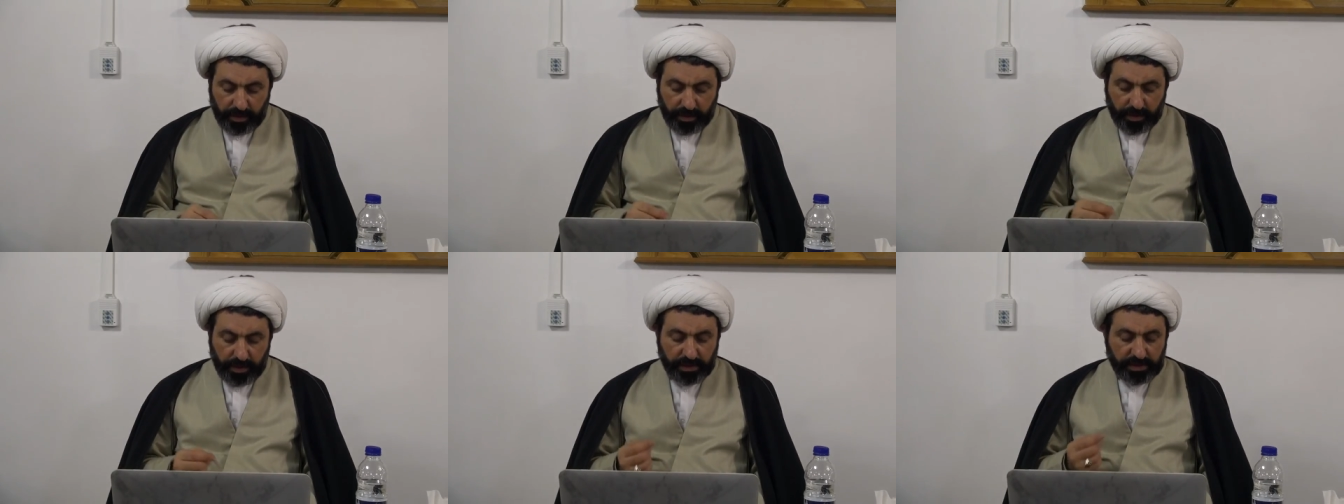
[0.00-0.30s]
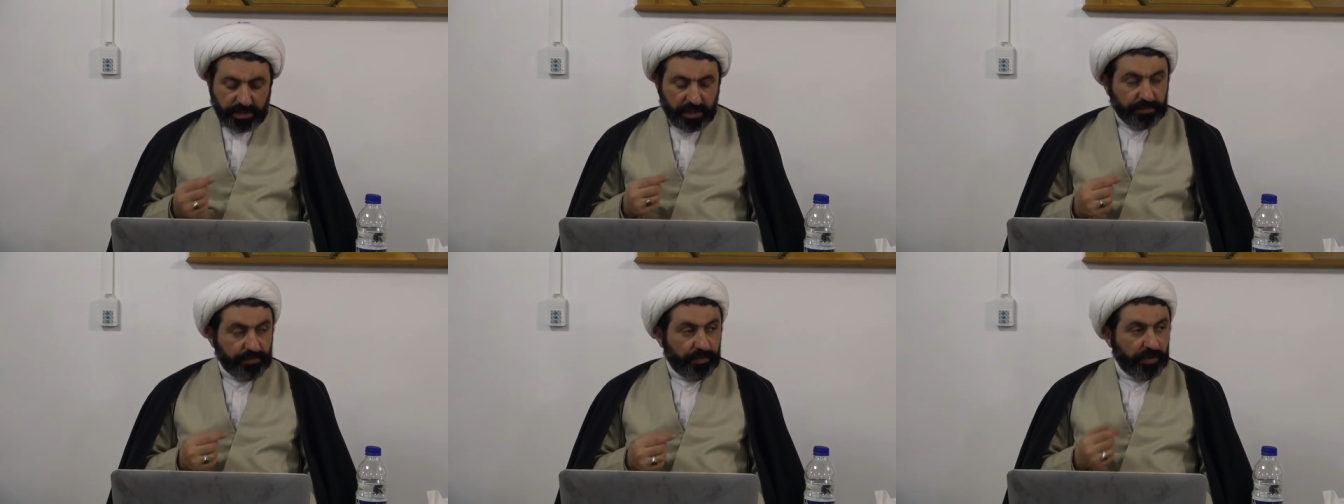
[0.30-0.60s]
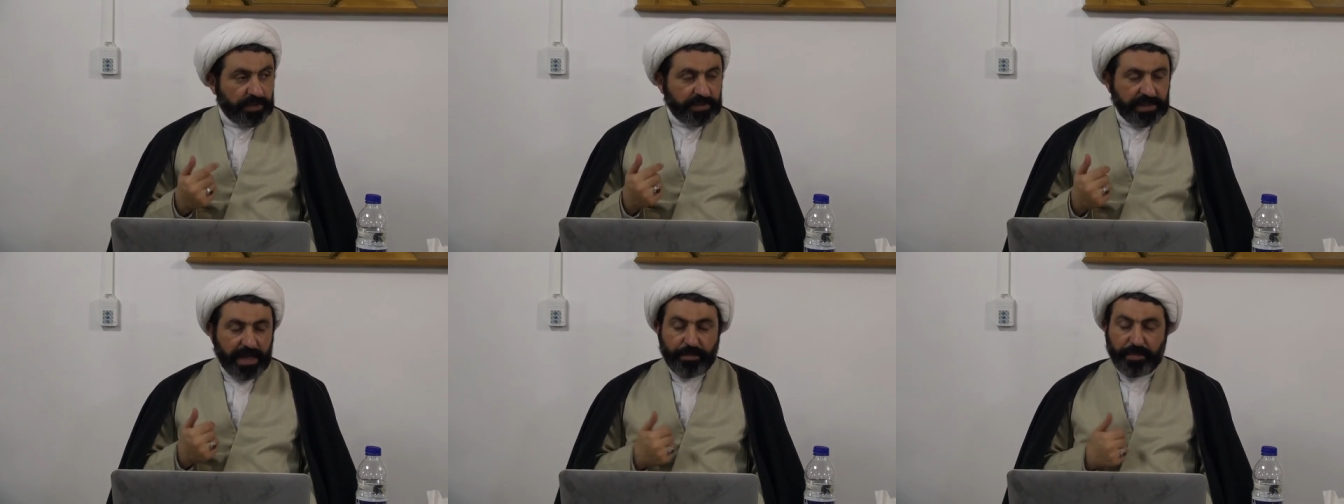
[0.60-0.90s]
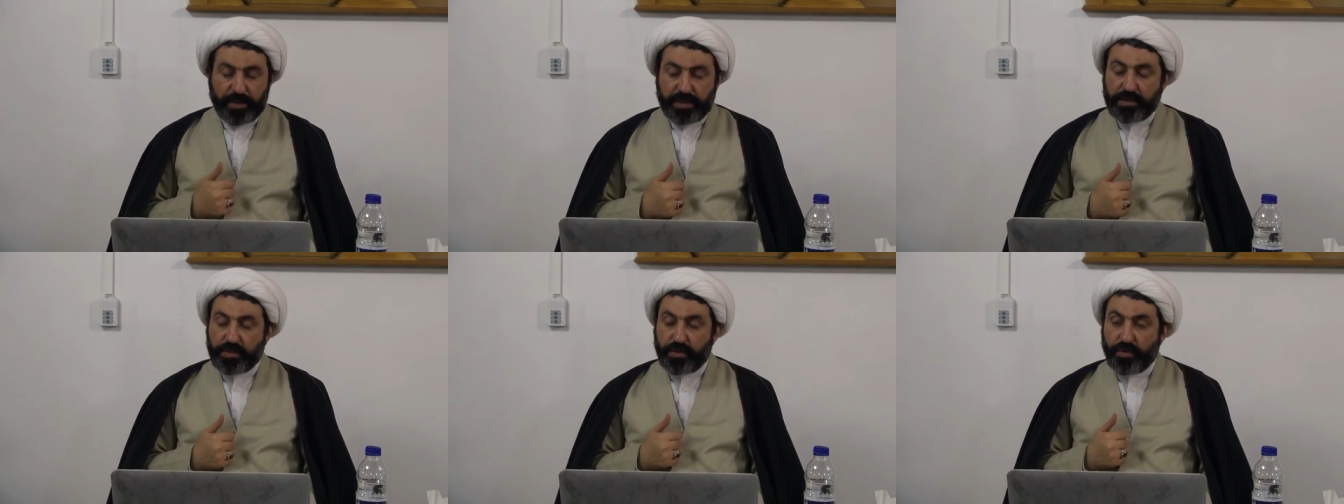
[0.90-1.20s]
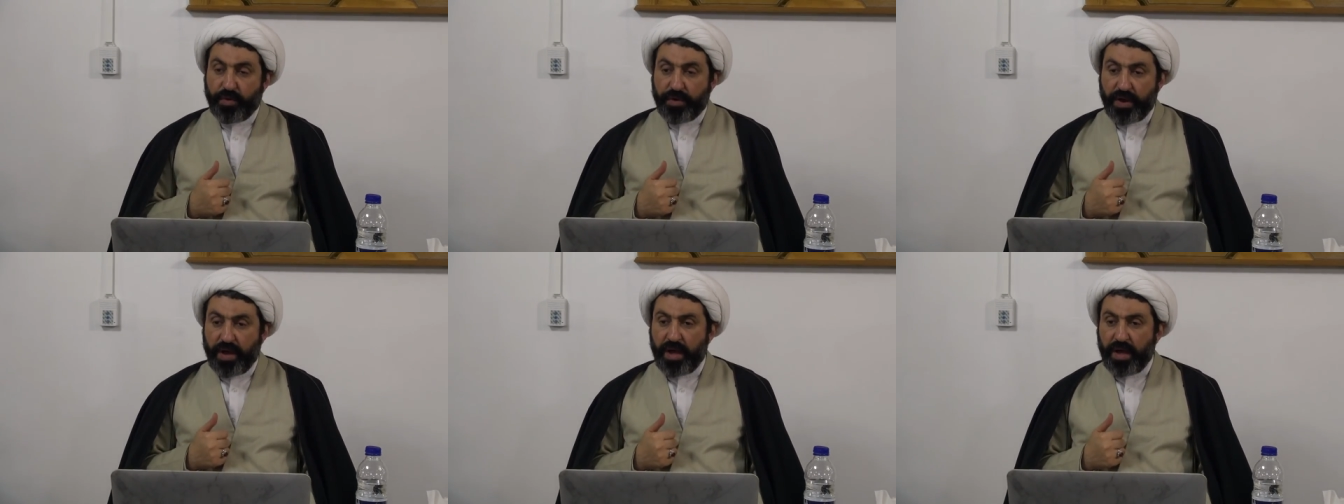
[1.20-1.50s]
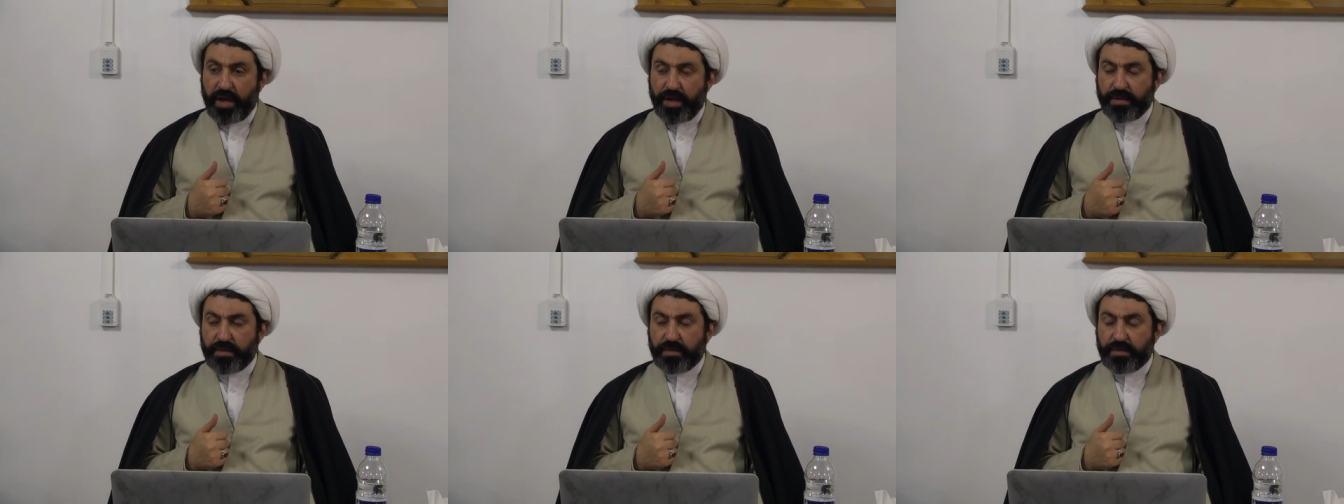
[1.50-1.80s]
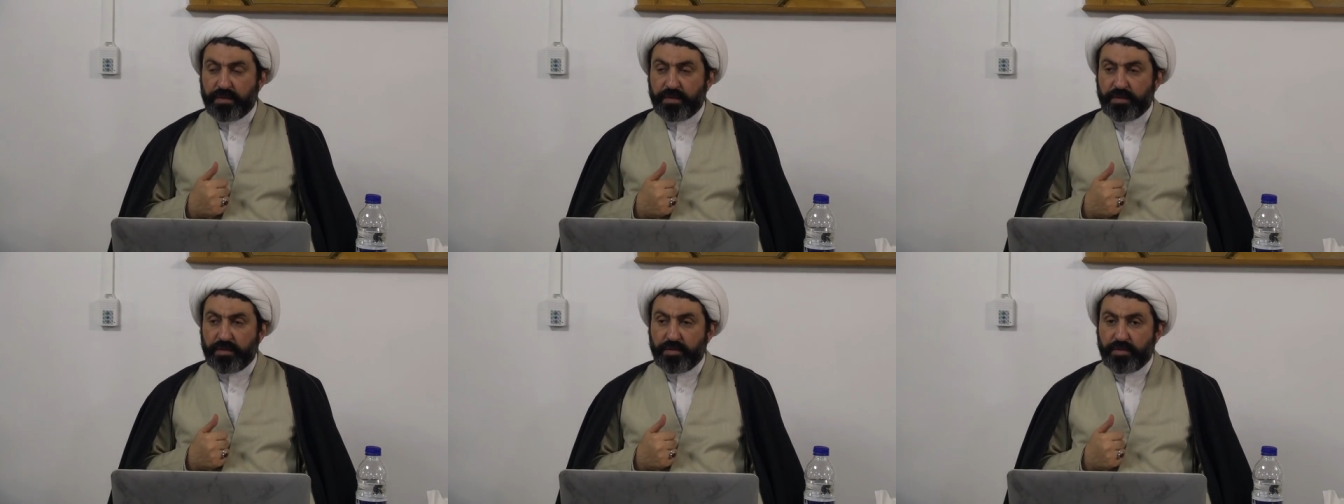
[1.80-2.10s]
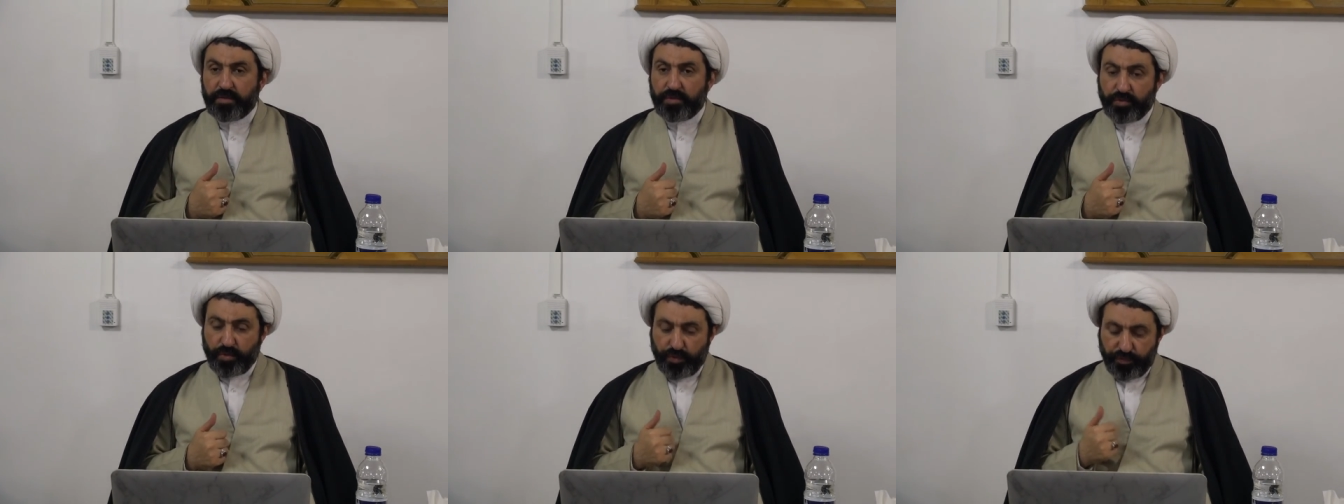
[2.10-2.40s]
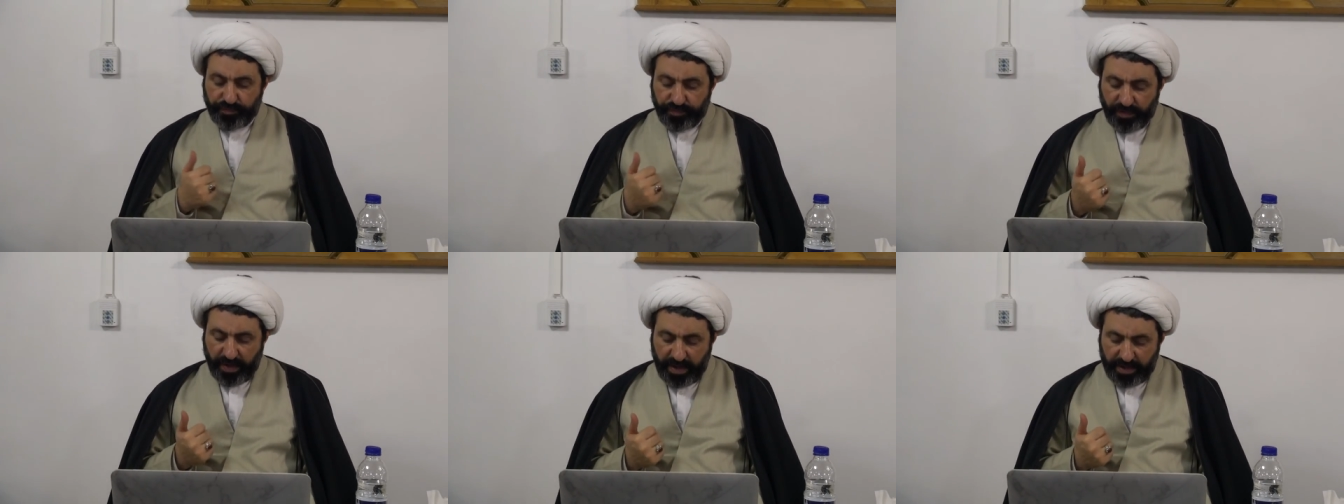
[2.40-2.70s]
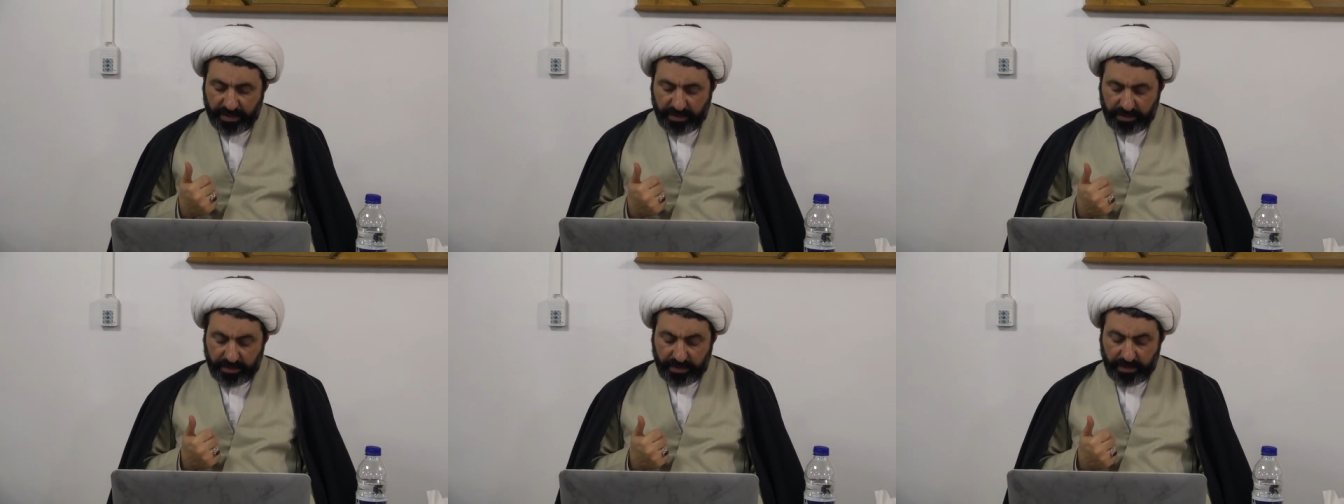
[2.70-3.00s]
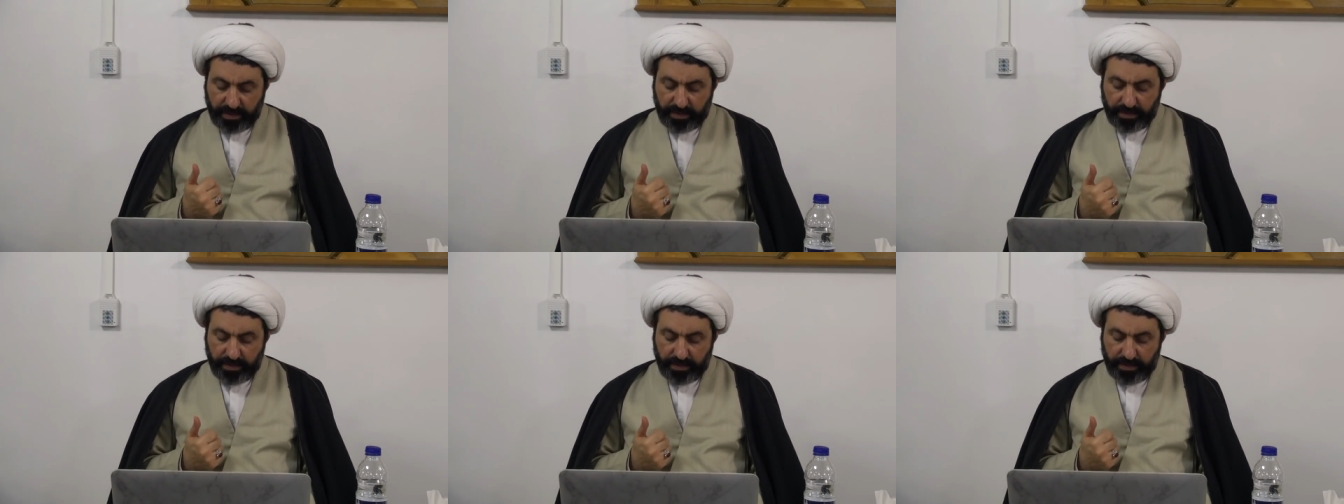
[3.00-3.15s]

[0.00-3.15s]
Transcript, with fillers: He says, for example, in the Quran, you find,